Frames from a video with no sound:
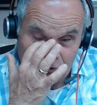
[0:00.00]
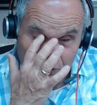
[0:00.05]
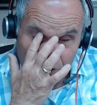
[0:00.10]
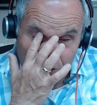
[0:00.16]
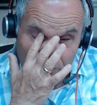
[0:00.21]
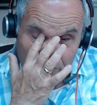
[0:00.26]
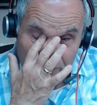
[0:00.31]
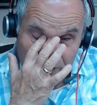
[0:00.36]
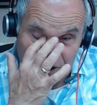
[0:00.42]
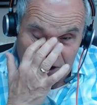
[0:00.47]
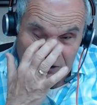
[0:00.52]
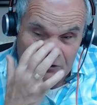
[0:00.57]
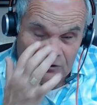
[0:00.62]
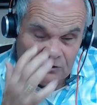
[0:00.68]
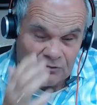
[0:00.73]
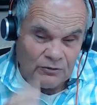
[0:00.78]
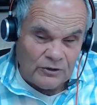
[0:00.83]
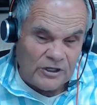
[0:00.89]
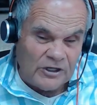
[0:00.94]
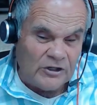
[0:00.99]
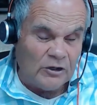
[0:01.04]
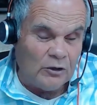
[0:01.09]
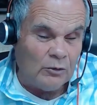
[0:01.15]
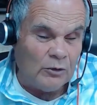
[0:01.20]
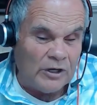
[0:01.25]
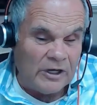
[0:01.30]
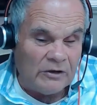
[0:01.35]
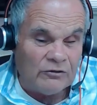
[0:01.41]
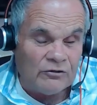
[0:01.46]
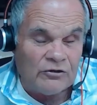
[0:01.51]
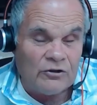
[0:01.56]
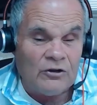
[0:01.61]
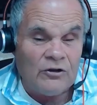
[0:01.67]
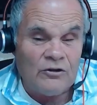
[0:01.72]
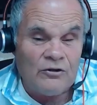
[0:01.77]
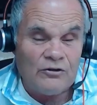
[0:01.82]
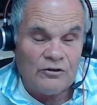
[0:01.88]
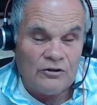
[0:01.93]
or bends radio waves.
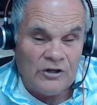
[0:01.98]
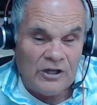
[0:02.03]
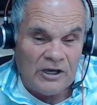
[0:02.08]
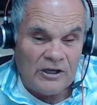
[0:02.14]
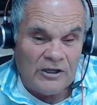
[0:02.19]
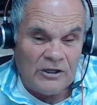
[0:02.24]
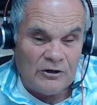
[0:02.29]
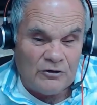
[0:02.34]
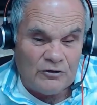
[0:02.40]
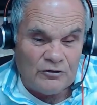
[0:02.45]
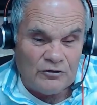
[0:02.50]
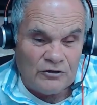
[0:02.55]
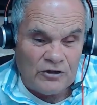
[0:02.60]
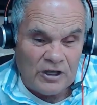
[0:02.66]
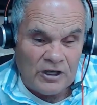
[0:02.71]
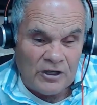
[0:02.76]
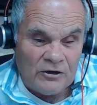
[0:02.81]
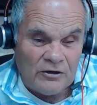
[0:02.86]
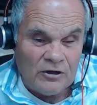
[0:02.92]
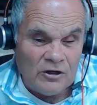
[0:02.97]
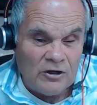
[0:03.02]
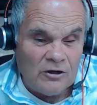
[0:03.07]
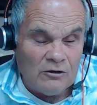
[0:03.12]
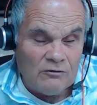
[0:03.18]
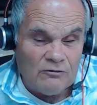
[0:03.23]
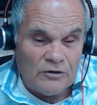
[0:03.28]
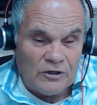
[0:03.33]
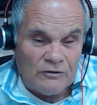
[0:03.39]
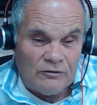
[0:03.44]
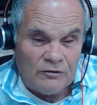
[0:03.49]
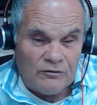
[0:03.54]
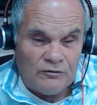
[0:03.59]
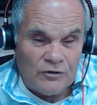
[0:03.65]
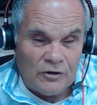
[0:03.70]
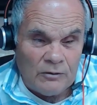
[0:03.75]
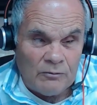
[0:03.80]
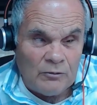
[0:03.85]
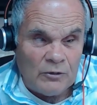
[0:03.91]
So now you understand, even
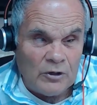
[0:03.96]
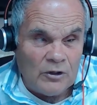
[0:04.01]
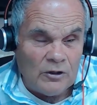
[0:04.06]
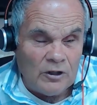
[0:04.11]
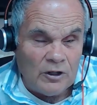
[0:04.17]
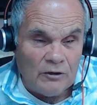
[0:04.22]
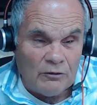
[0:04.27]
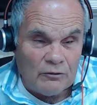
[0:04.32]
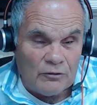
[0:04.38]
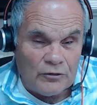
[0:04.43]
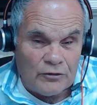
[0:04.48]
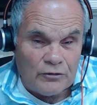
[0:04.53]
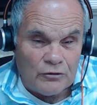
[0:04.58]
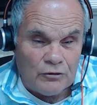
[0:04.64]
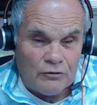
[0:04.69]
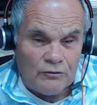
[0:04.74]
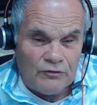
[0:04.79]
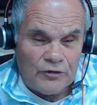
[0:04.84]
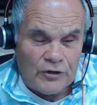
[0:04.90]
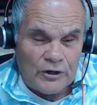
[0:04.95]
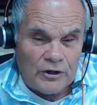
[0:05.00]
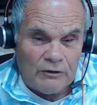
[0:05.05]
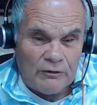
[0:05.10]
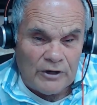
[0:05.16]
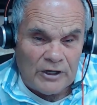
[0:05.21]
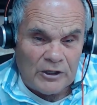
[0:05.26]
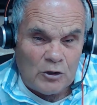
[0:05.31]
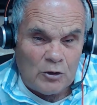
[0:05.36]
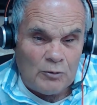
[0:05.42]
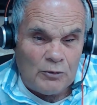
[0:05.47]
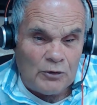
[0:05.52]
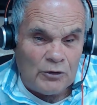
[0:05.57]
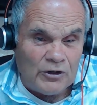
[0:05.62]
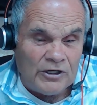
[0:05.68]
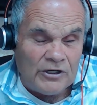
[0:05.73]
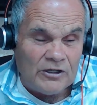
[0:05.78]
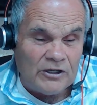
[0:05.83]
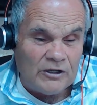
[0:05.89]
from a true theoretical
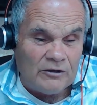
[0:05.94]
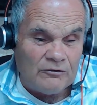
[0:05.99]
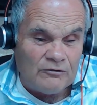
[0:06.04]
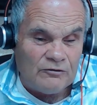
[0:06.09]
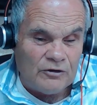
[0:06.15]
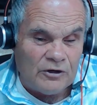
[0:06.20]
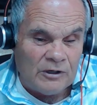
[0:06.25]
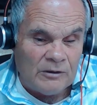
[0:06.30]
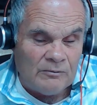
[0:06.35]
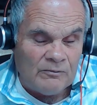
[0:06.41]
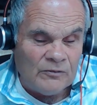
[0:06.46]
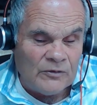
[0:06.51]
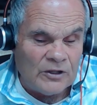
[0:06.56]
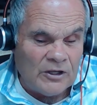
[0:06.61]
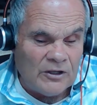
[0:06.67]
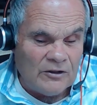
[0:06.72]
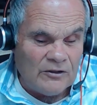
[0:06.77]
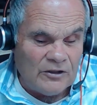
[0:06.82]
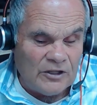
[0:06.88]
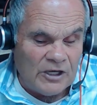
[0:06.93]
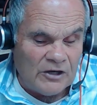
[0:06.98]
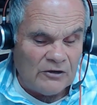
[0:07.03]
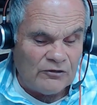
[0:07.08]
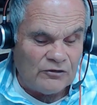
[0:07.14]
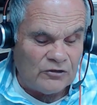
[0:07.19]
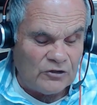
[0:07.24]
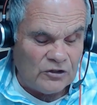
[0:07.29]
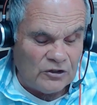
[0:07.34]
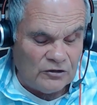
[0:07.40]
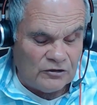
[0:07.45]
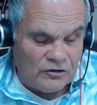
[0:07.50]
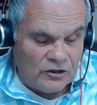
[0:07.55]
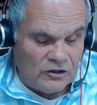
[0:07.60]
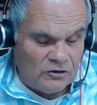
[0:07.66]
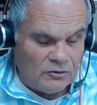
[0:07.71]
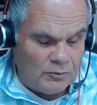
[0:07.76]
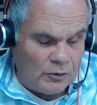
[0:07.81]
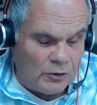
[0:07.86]
point and from the
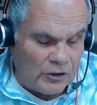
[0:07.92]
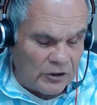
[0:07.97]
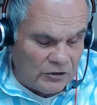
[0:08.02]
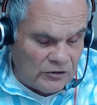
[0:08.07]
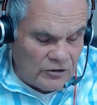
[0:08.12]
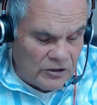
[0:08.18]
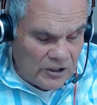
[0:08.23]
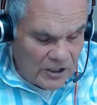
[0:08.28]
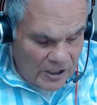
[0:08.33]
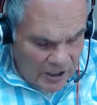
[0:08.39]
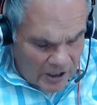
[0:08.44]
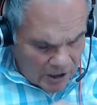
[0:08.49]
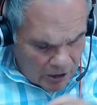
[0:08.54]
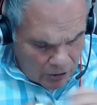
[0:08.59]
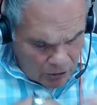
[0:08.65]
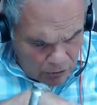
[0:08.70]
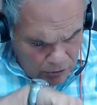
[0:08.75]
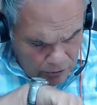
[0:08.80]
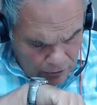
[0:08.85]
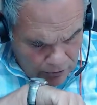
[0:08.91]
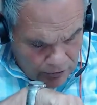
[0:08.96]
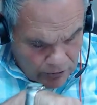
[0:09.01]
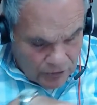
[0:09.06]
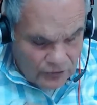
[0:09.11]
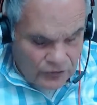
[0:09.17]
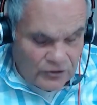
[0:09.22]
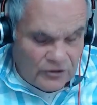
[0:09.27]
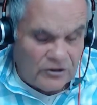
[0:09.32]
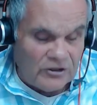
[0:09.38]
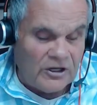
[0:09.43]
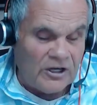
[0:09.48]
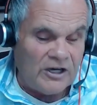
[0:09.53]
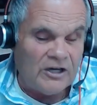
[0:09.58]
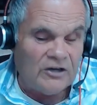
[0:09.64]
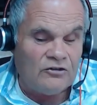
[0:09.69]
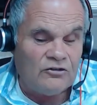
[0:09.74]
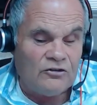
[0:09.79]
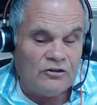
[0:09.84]
FCC's point, how this can
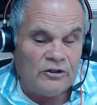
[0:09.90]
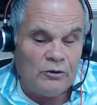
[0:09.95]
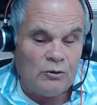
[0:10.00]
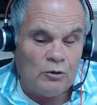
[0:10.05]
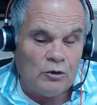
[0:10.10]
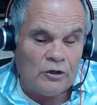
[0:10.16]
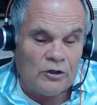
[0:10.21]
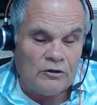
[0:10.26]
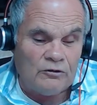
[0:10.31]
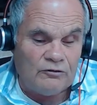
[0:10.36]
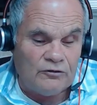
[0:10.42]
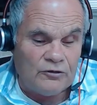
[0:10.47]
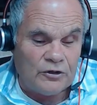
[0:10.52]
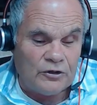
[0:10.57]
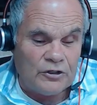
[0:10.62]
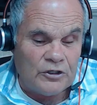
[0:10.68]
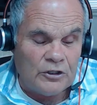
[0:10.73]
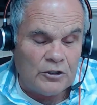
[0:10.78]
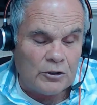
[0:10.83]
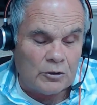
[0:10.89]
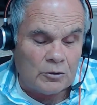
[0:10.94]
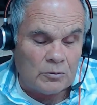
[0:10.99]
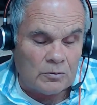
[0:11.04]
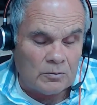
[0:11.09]
actually work for you.